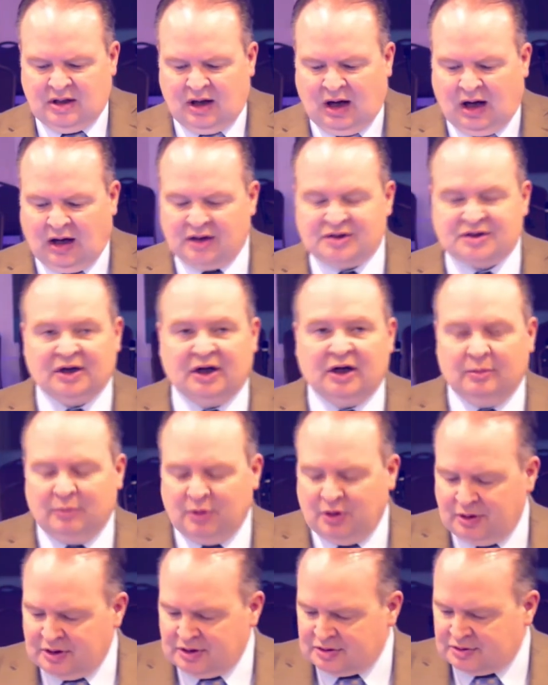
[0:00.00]
Our
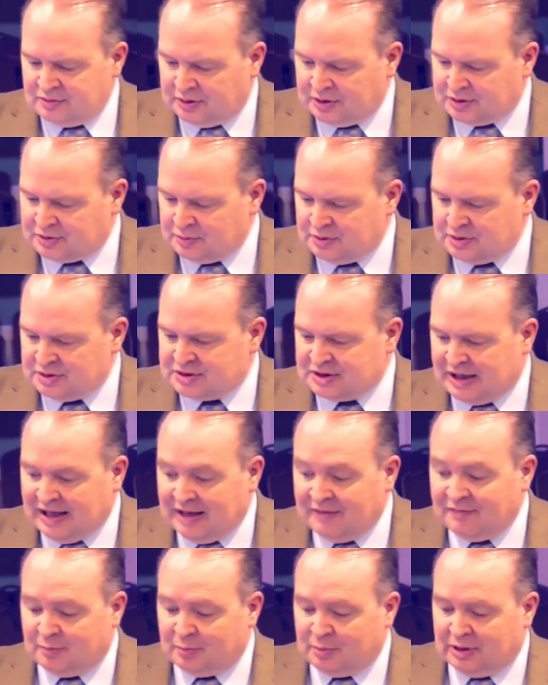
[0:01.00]
ceremonies, rituals,
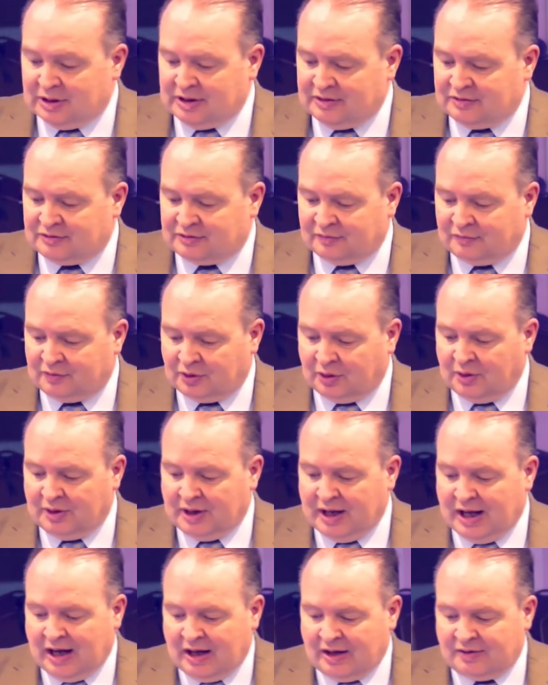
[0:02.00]
even beliefs have grown
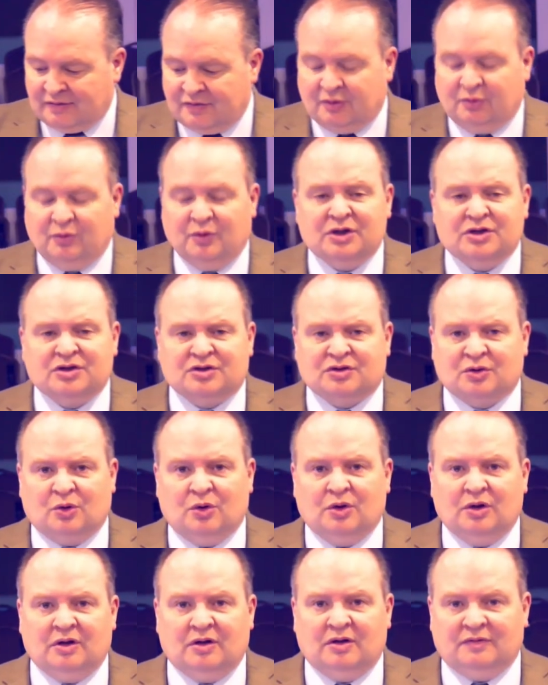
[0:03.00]
out of the rich
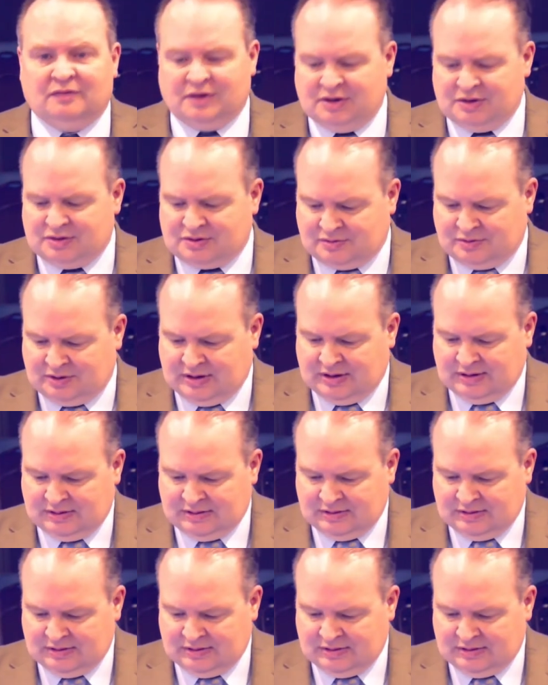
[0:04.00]
soil of history.